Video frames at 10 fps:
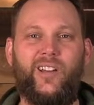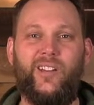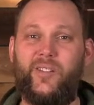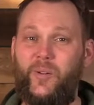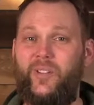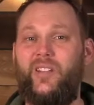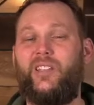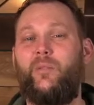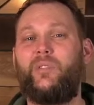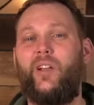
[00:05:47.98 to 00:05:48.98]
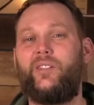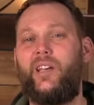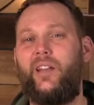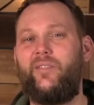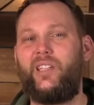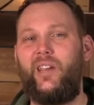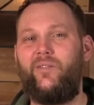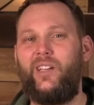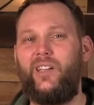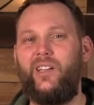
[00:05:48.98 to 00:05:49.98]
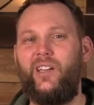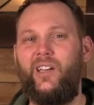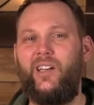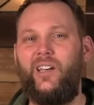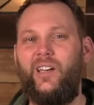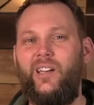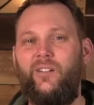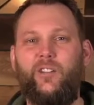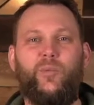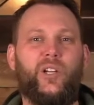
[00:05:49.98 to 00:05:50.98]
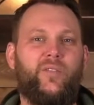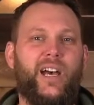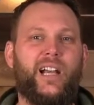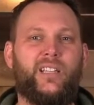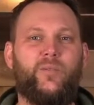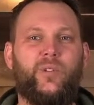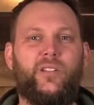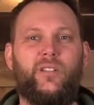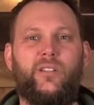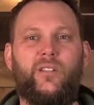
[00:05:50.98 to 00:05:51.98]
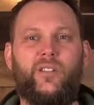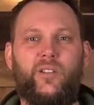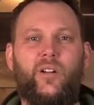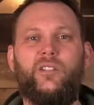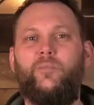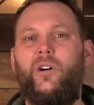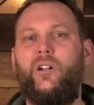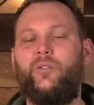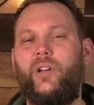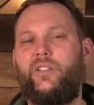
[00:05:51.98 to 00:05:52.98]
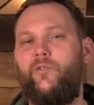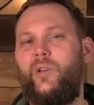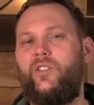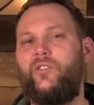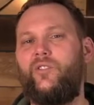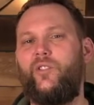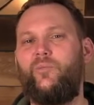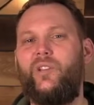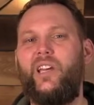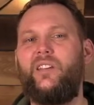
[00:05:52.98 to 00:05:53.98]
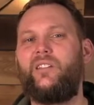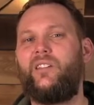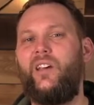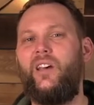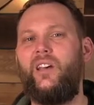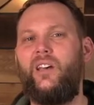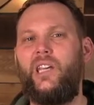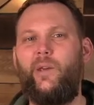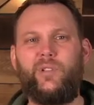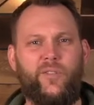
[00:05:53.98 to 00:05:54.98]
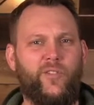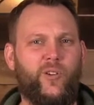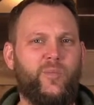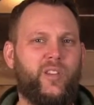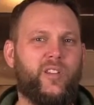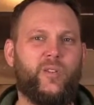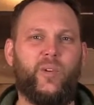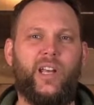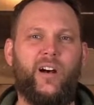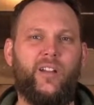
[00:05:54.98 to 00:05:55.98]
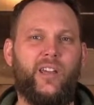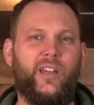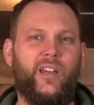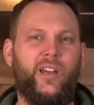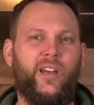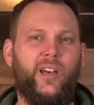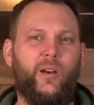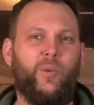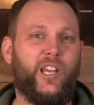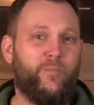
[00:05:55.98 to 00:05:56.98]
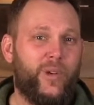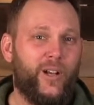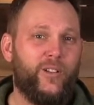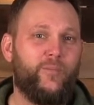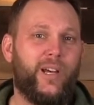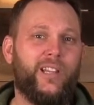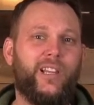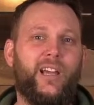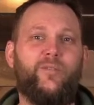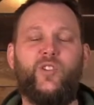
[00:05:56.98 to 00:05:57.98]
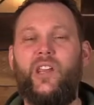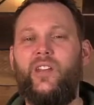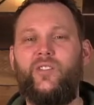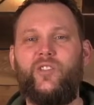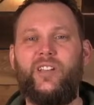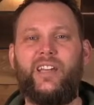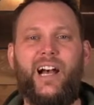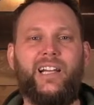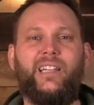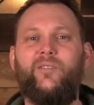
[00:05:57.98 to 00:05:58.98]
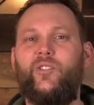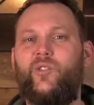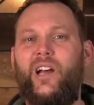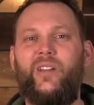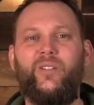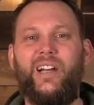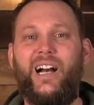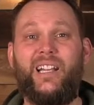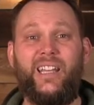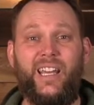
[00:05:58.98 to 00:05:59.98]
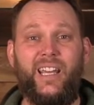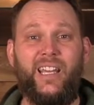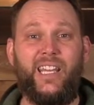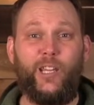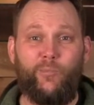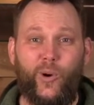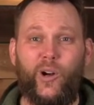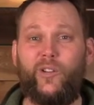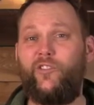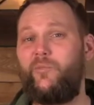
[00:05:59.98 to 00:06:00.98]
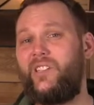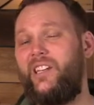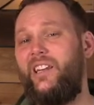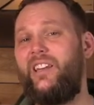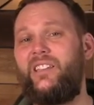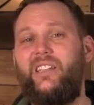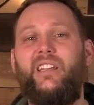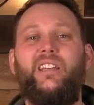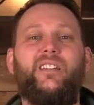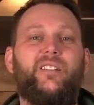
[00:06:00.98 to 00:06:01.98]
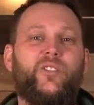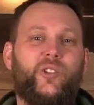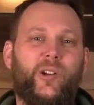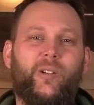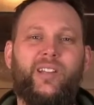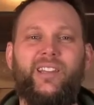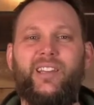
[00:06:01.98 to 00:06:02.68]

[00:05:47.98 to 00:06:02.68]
certainly steps outside of safety. In the book of Acts, when the Saul to Paul transformation took place, he was affirmed in this reality. But compelled by the life change and guiding of the triune God, he embarked from city to city, sharing the